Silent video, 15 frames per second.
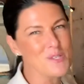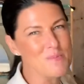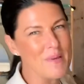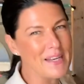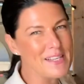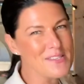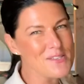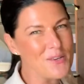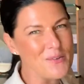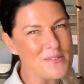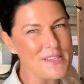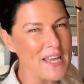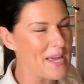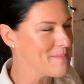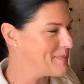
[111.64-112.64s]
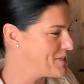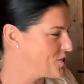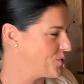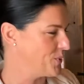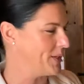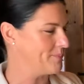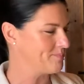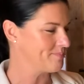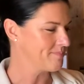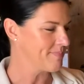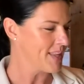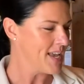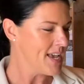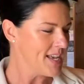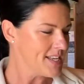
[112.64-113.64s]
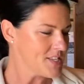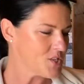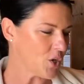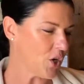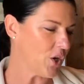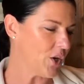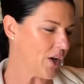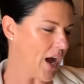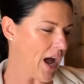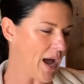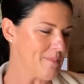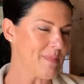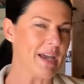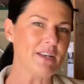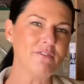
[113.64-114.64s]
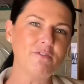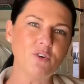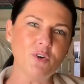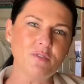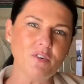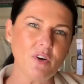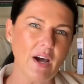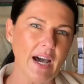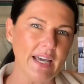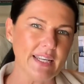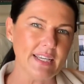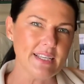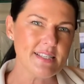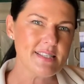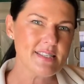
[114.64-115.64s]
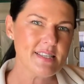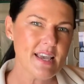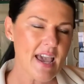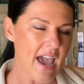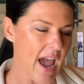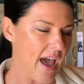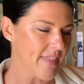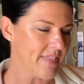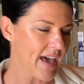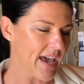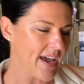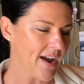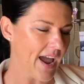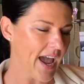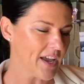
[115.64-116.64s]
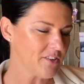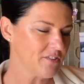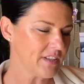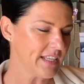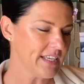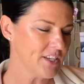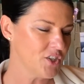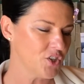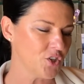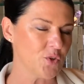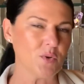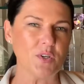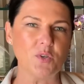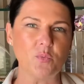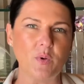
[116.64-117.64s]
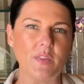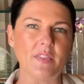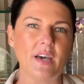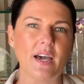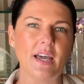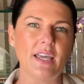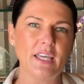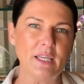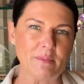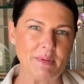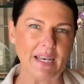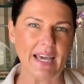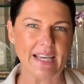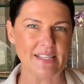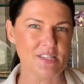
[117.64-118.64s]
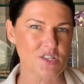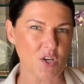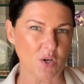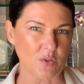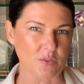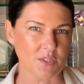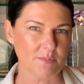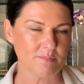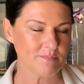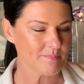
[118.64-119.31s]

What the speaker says: smelling salts came into it. So I made 4 varieties and they are actually cured with Himalayan salt.